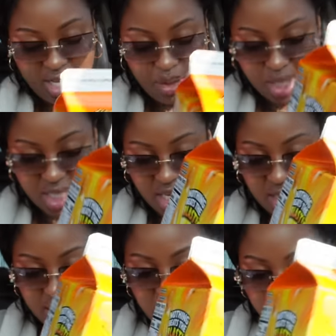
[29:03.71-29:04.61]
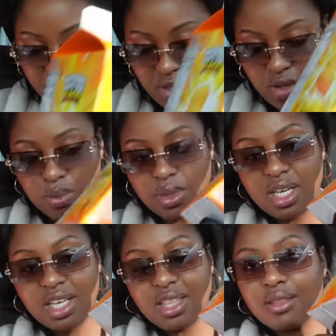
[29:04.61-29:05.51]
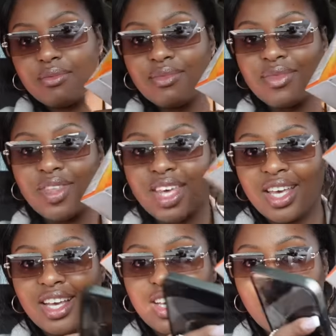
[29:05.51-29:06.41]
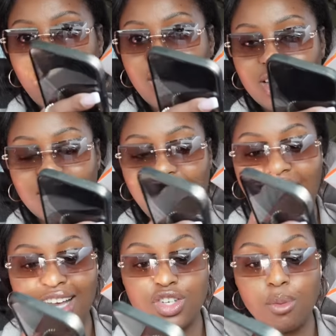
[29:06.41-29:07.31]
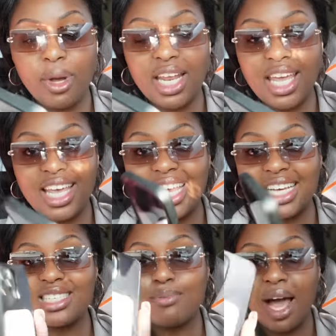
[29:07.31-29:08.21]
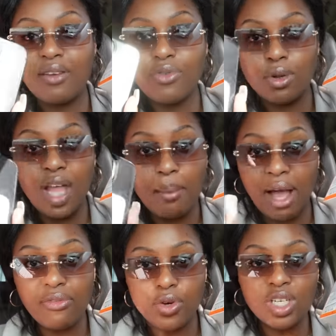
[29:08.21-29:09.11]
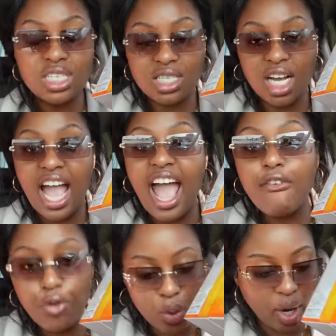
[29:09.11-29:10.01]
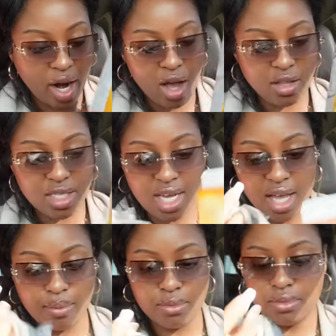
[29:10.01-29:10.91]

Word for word: I'm gonna take this stuff home. Look at, y'all, the Octo Buddy gets my phone. Like, my phone is stuck everywhere all the time.